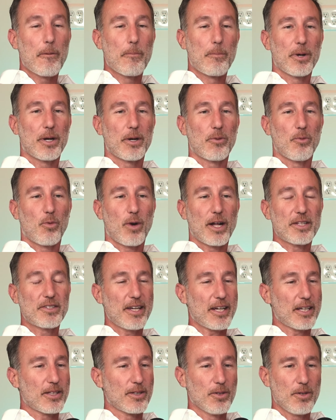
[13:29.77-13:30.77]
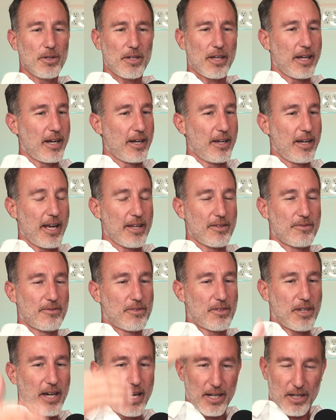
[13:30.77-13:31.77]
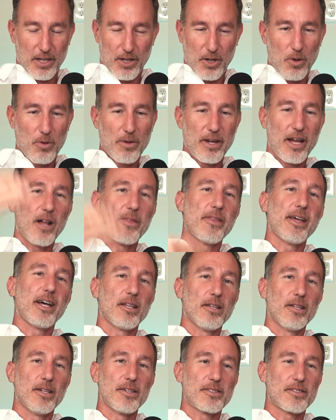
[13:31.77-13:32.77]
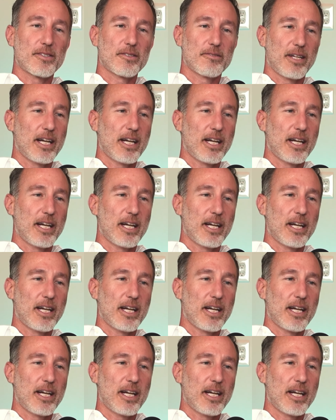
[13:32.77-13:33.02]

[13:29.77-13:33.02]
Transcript: But when I take a look at it, I kind of go down that list.